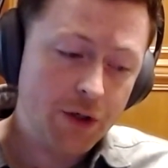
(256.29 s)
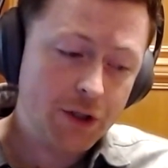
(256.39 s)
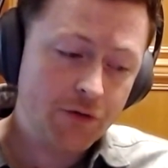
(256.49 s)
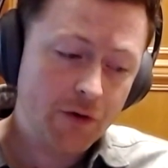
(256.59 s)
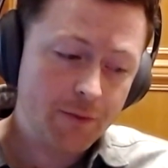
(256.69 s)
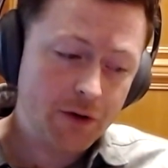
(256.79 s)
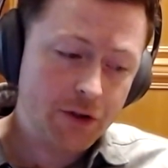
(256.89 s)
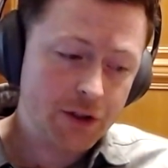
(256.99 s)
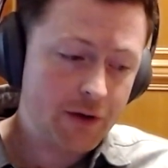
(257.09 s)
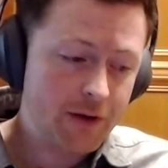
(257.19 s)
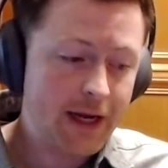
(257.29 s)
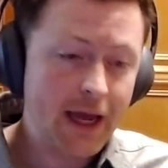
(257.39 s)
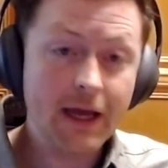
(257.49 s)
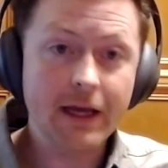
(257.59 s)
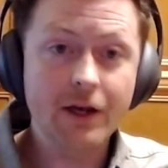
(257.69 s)
push from users on
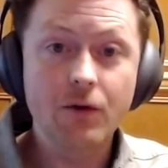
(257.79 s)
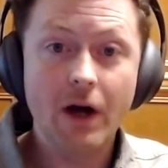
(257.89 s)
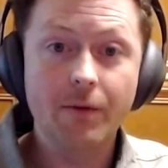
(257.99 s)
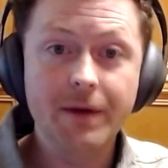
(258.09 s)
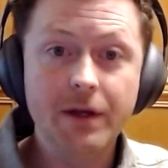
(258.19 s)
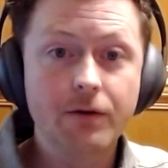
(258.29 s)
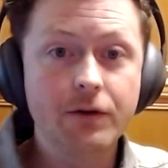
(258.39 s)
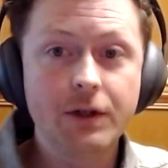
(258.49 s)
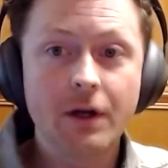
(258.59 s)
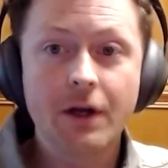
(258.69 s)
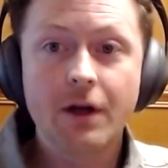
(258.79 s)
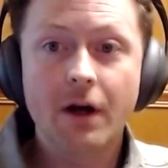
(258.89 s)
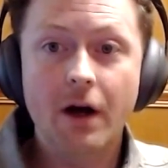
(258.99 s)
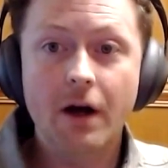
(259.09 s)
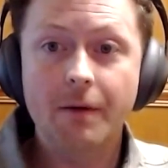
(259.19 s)
like, hey, can you help me use
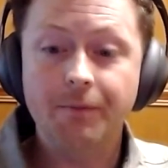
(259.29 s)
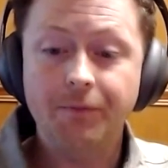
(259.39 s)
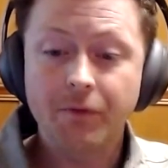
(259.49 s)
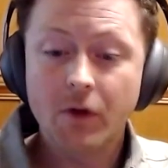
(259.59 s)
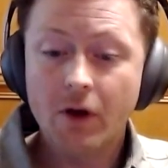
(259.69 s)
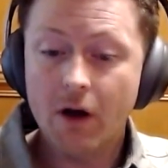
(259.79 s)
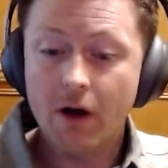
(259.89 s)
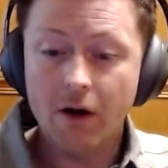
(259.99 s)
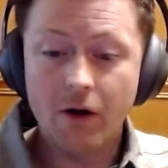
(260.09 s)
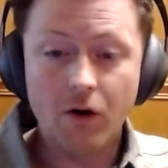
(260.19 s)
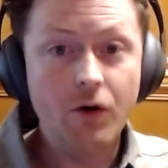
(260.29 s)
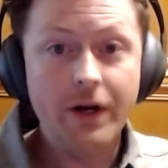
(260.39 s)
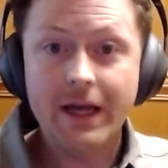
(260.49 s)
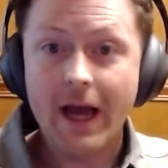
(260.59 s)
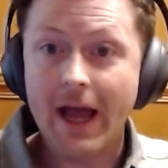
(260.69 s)

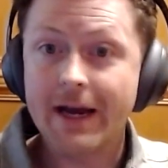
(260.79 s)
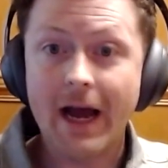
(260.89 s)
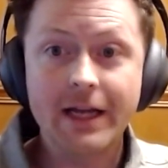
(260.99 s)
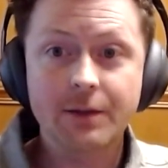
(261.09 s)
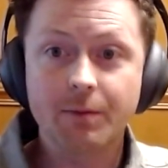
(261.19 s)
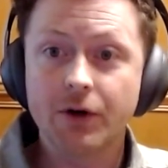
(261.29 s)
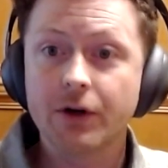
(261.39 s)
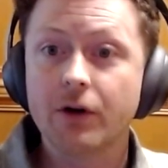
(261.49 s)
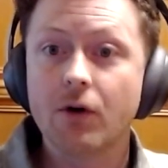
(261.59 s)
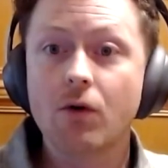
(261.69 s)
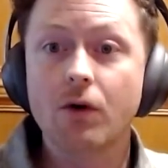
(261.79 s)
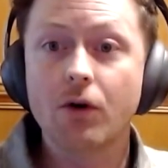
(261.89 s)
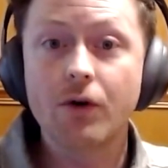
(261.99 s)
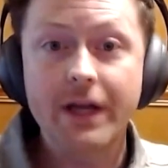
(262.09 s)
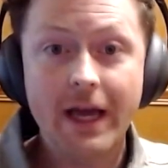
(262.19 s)
Hoodie and Iceberg,
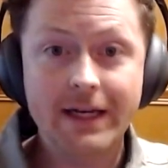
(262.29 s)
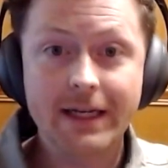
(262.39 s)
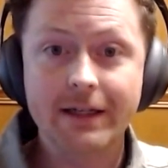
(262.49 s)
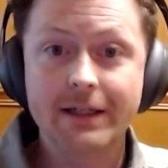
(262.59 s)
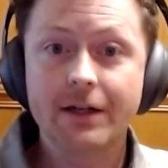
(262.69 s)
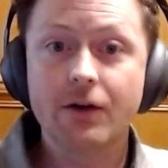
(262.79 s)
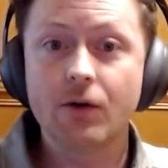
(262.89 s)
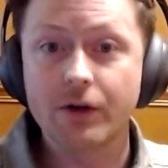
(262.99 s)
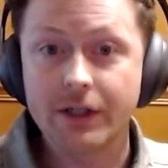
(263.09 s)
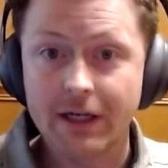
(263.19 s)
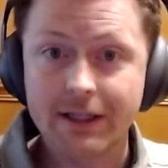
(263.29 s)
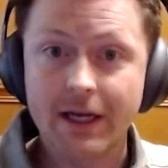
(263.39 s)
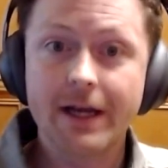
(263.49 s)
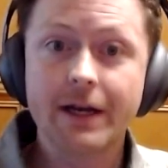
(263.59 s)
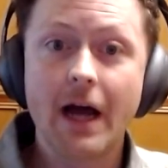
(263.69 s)
or Hoodie and Delta, or
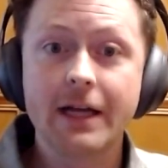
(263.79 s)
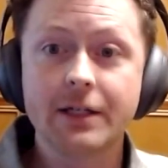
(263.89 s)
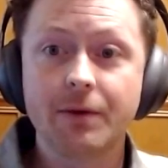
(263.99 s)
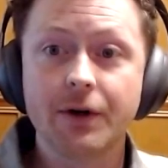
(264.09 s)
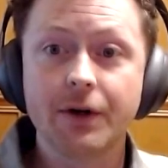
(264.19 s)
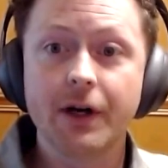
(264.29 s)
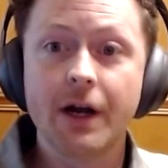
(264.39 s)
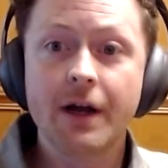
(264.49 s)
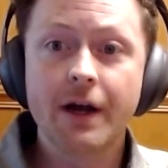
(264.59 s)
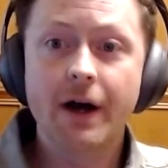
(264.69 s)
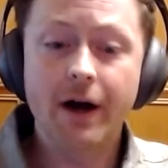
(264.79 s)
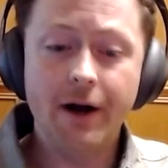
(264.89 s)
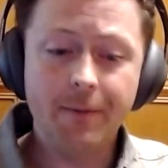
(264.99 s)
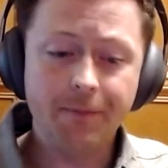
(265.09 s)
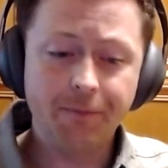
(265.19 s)
Delta and Iceberg,
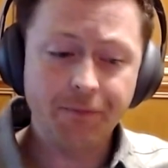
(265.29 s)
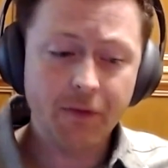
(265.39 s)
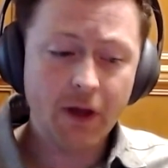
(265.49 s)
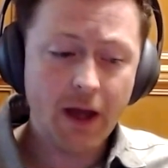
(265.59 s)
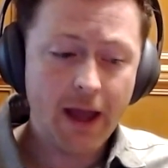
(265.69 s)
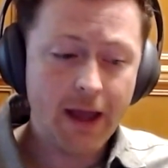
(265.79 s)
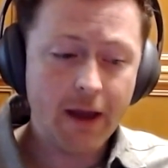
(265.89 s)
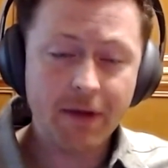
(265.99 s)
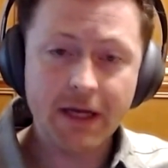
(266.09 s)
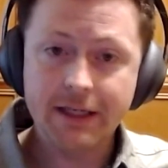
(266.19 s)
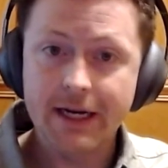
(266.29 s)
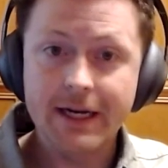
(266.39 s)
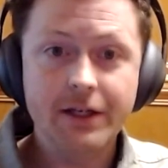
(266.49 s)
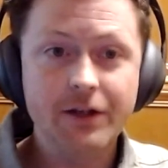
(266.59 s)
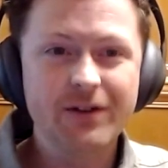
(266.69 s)
and because
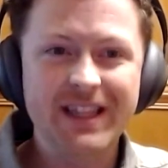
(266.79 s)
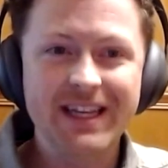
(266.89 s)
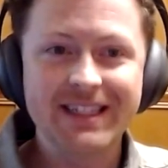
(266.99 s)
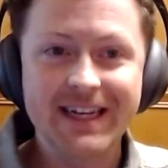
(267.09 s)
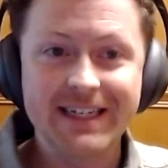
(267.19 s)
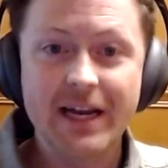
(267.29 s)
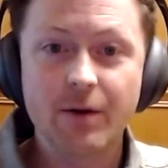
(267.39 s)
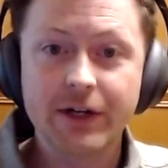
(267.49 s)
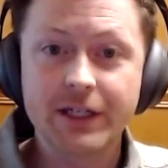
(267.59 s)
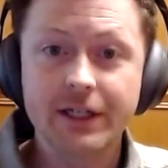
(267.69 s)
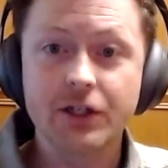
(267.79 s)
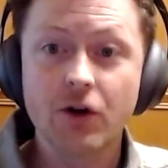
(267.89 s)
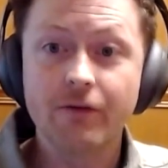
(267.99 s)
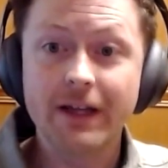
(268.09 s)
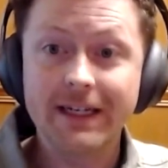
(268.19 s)
I need to use things like Databricks and
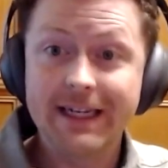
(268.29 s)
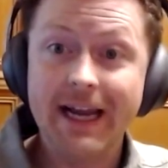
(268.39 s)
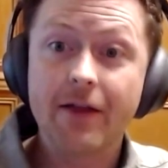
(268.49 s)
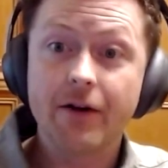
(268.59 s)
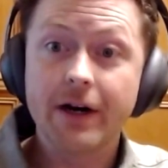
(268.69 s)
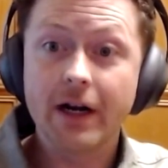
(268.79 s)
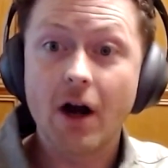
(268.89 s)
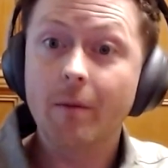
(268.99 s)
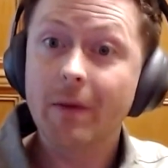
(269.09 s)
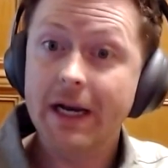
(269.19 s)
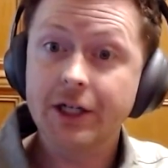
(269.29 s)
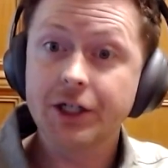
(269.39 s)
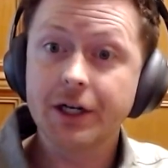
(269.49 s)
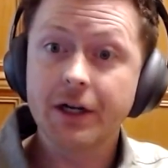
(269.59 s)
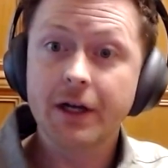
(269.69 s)
Snowflake together in a
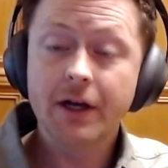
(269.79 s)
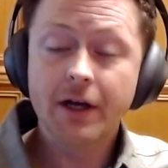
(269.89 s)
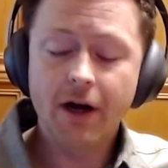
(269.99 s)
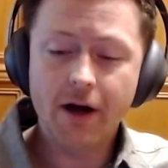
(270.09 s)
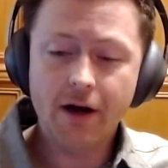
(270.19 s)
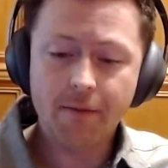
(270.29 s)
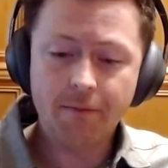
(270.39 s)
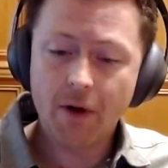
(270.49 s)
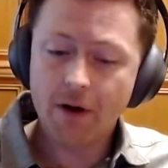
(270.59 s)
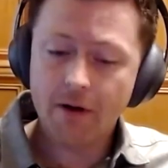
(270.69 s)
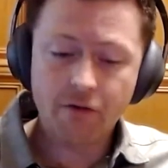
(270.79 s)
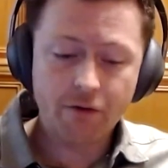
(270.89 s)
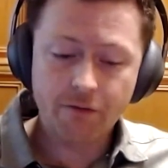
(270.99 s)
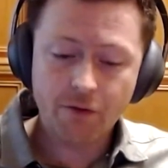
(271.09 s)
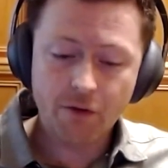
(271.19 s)
combination
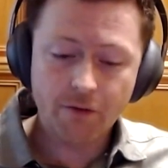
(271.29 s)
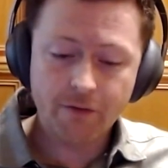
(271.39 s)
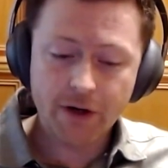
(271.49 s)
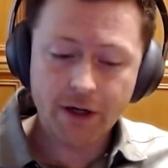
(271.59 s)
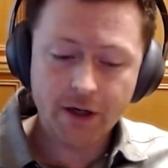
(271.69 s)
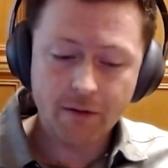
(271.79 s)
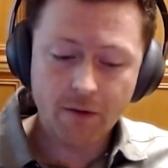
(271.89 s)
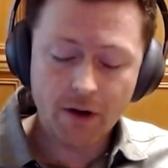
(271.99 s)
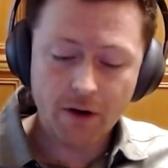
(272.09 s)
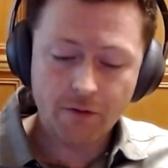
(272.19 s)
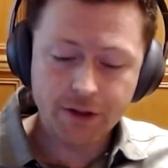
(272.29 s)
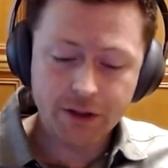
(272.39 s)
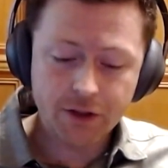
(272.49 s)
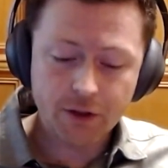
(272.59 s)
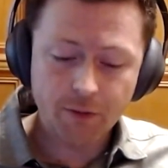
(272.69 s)
for very good
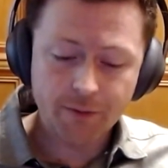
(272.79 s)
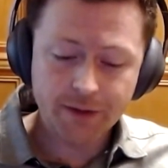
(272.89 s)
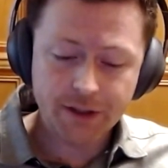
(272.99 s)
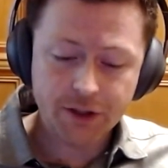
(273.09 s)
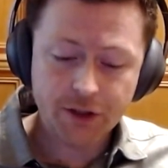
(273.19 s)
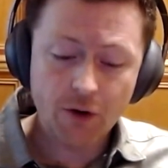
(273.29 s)
reasons or purposes.